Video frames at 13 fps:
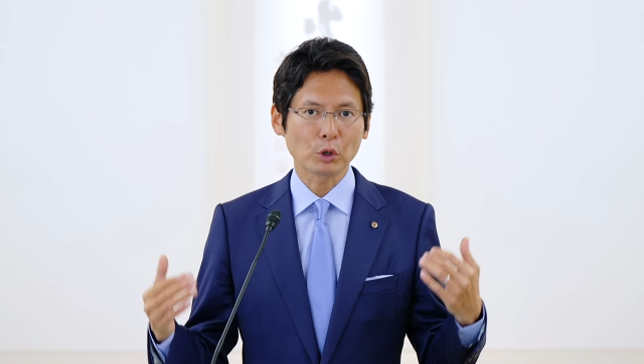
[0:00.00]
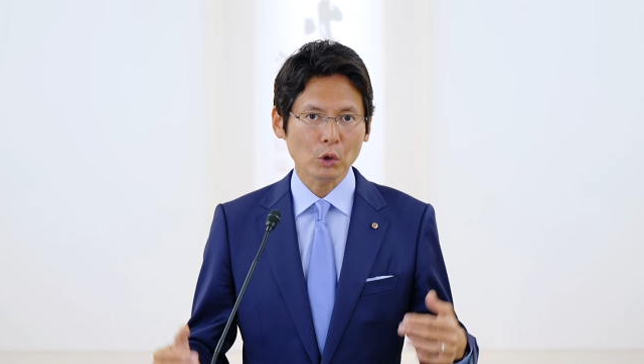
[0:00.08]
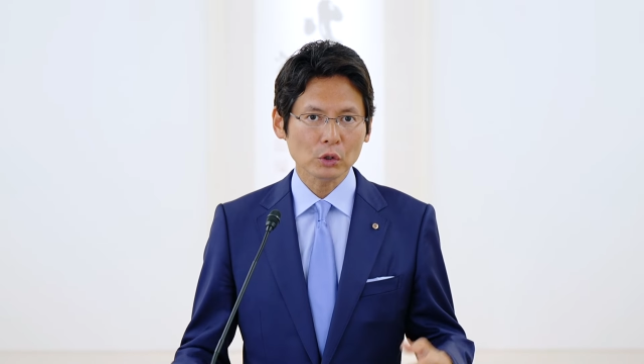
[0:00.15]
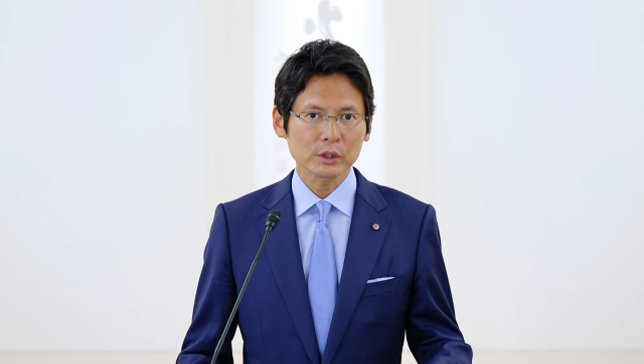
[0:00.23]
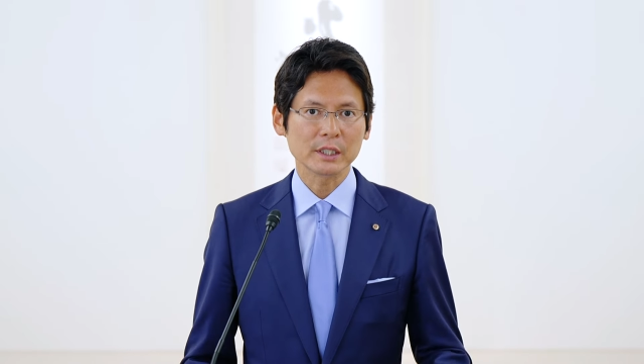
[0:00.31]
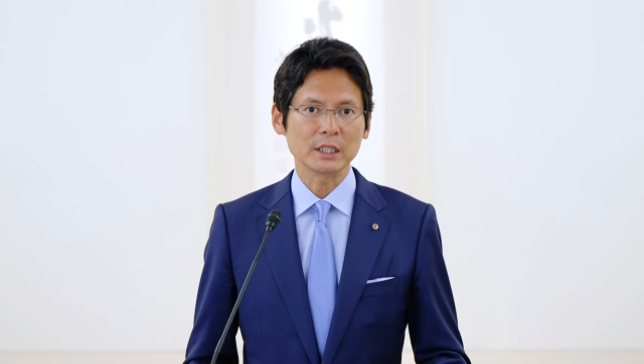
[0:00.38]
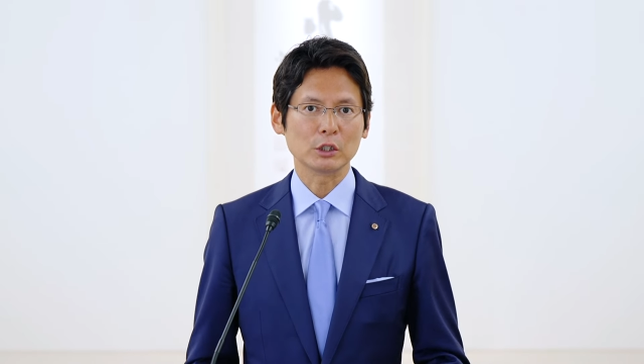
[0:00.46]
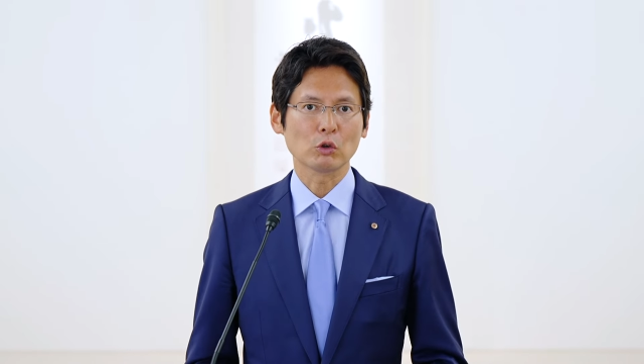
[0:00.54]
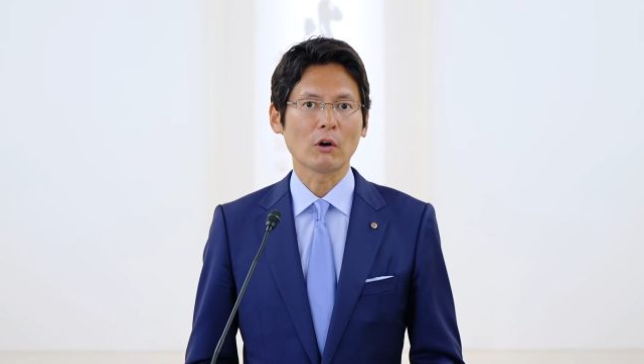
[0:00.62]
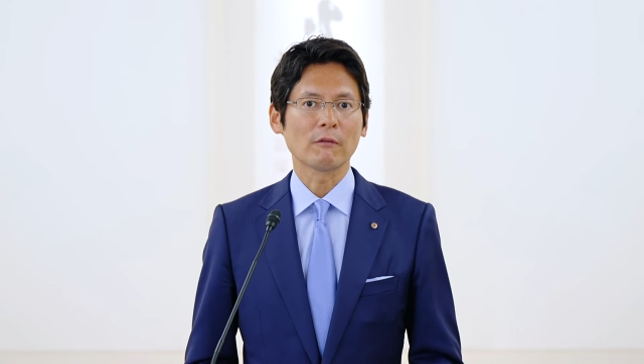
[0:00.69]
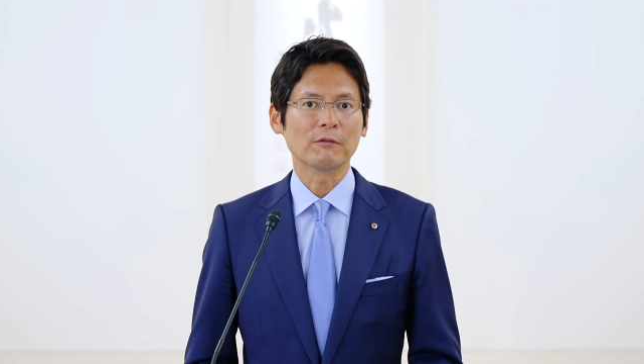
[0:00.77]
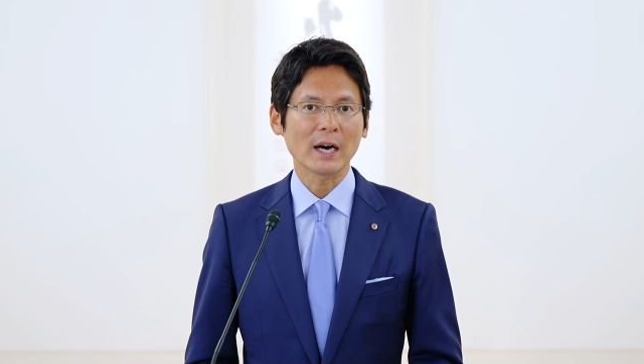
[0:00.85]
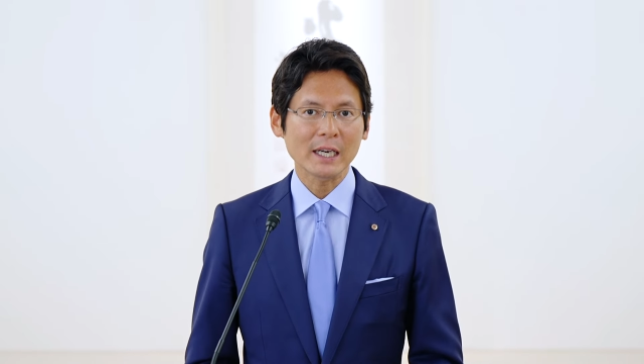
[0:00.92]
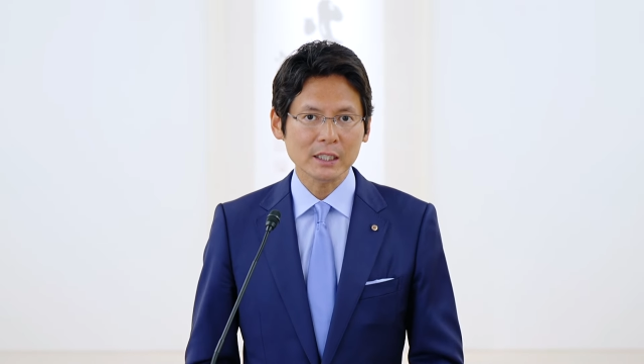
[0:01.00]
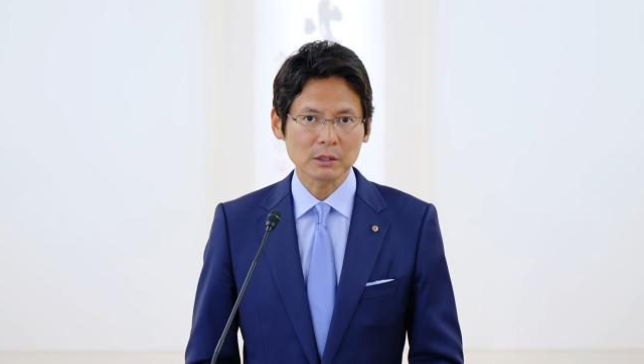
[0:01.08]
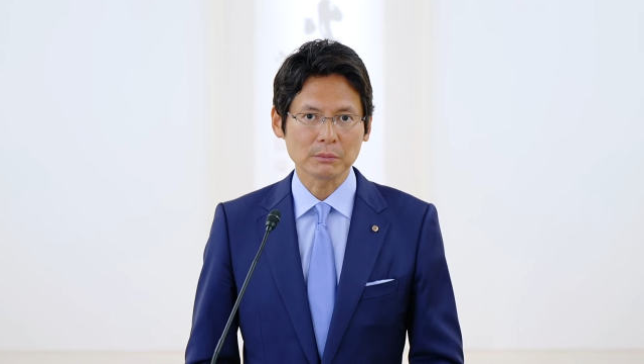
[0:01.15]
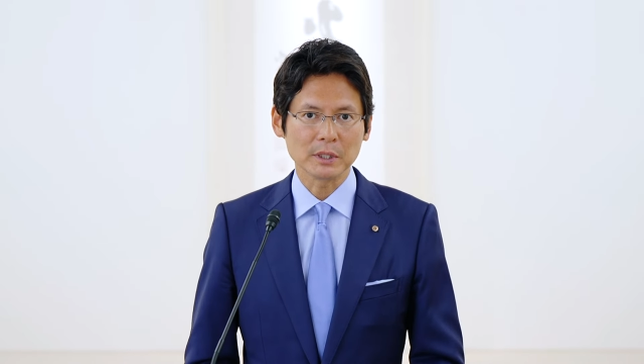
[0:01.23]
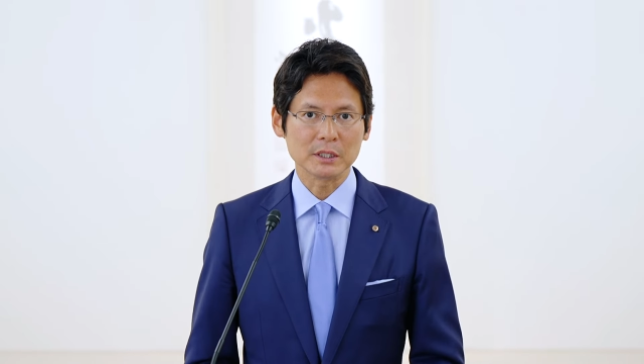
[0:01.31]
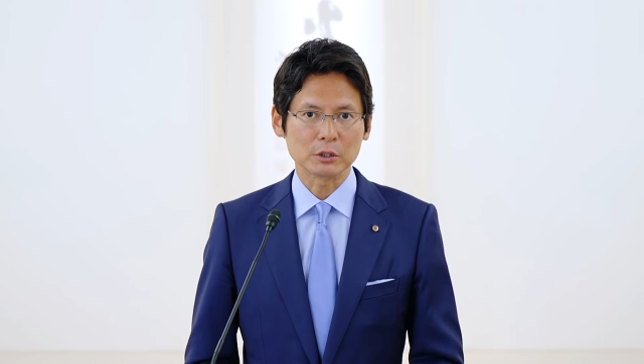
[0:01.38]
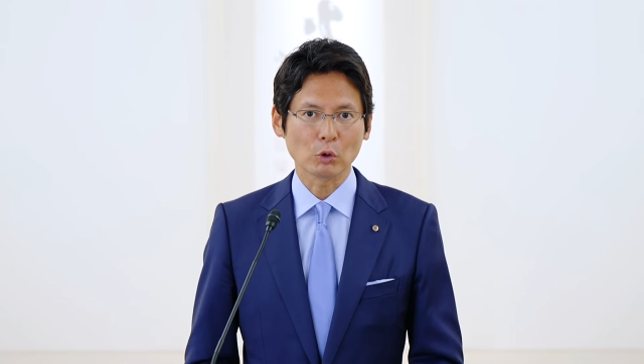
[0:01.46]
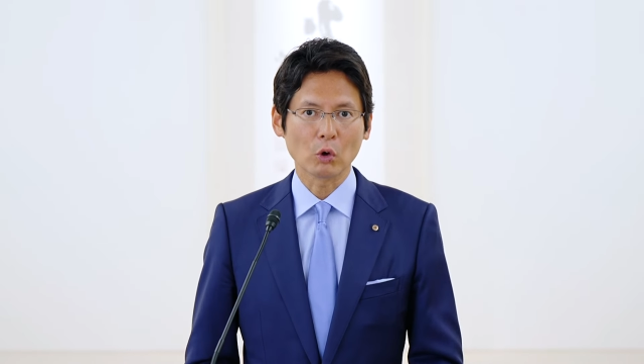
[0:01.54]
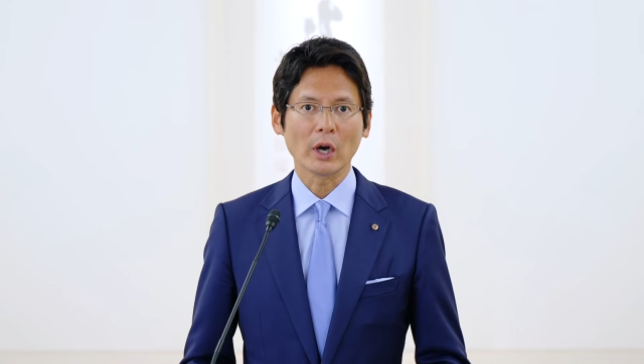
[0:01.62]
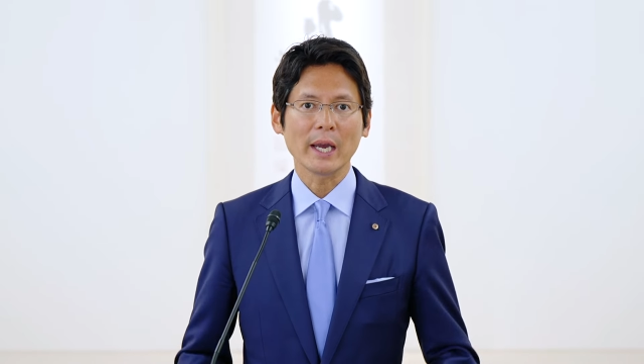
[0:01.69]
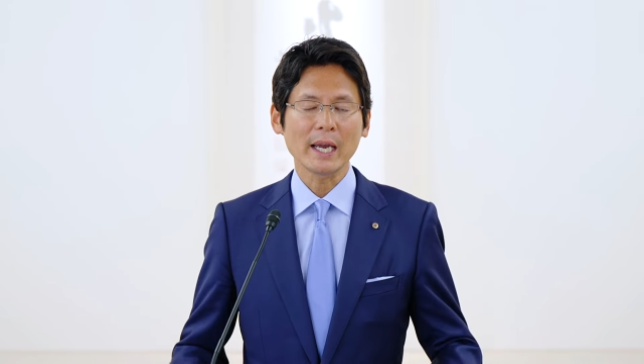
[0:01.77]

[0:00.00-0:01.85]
protein or vitamins or